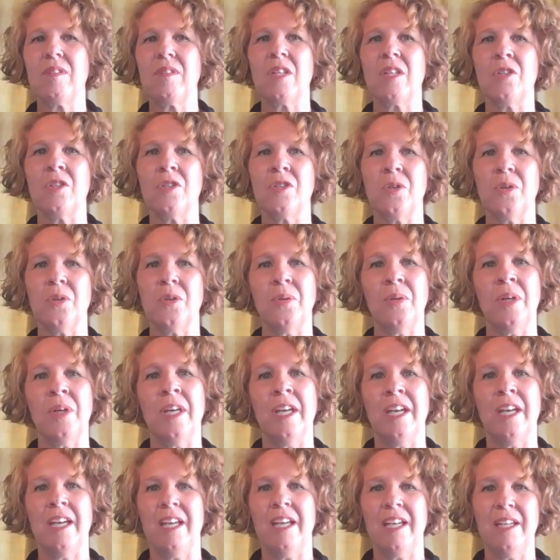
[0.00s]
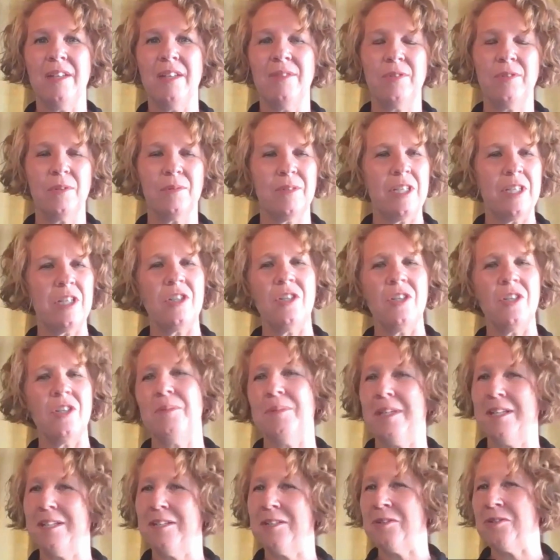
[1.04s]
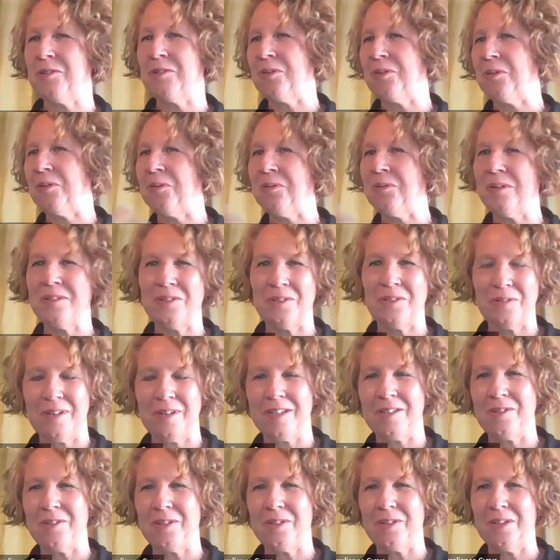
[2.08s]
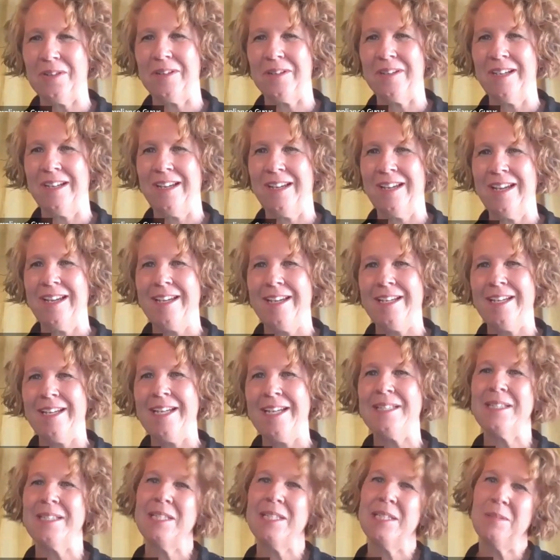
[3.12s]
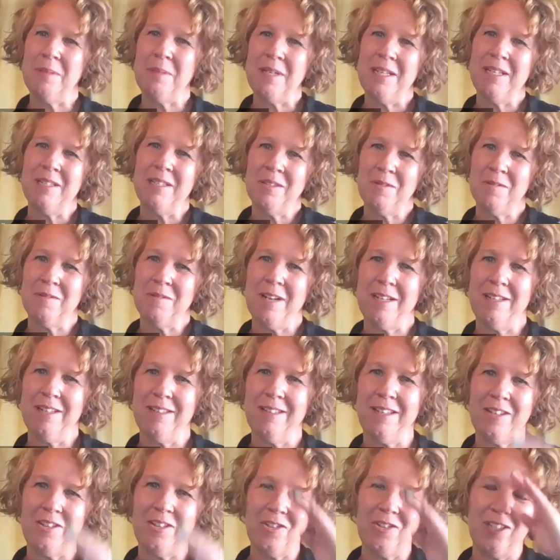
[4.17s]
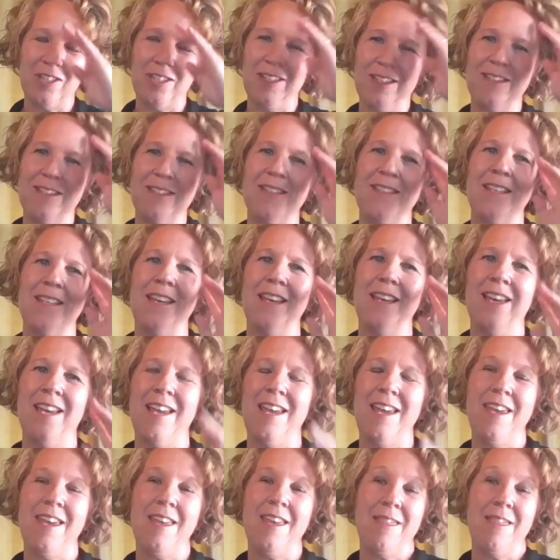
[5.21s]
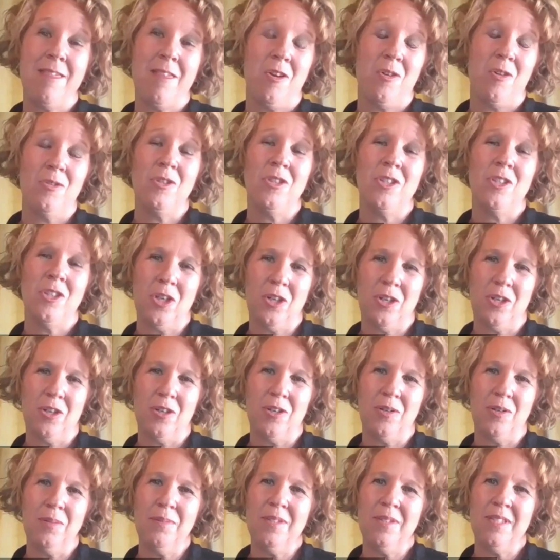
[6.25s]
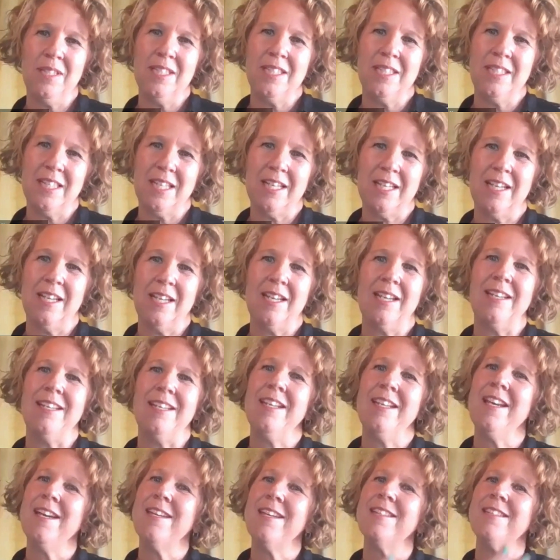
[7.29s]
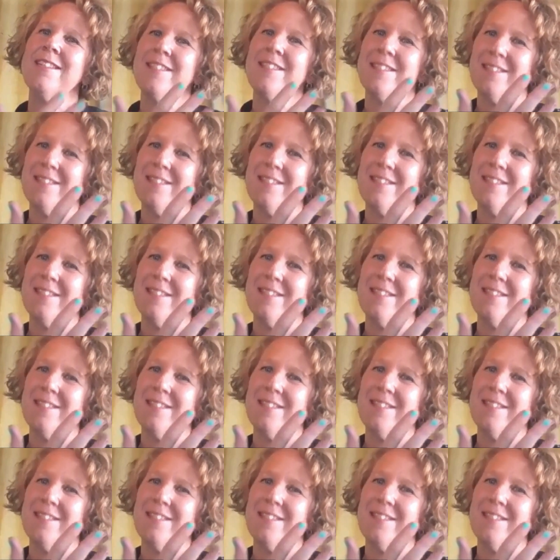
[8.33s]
So if a regional manager or a director can speak to regulations in those terms to say, yes,